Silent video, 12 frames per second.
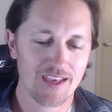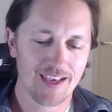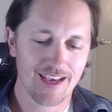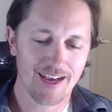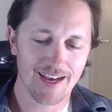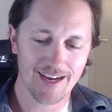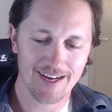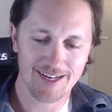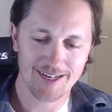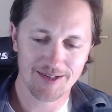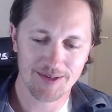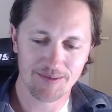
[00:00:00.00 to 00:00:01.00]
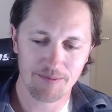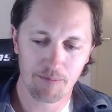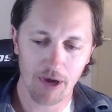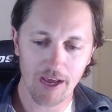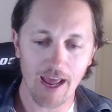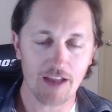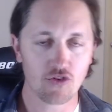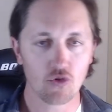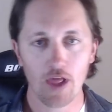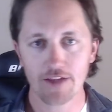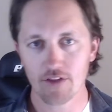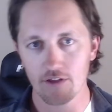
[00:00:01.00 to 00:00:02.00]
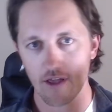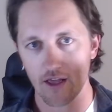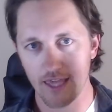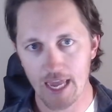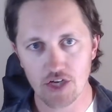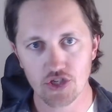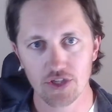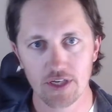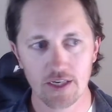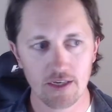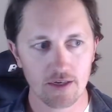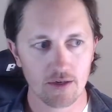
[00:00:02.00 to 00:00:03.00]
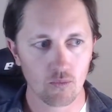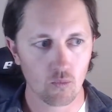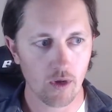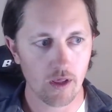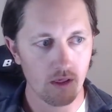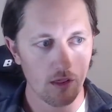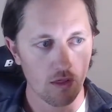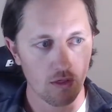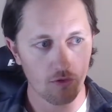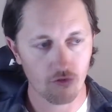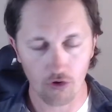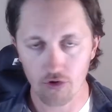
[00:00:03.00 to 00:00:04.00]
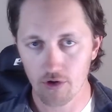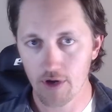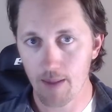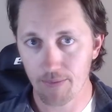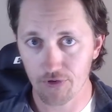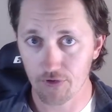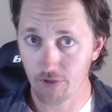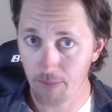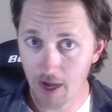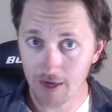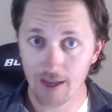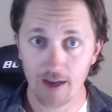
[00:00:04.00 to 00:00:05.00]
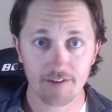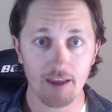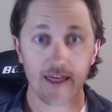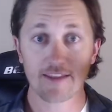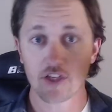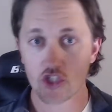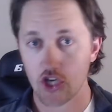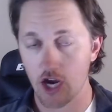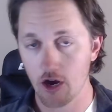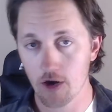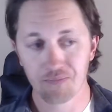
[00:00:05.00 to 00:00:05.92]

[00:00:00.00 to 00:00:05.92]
But I do like to occasionally, with certain episodes of the podcast, I like to share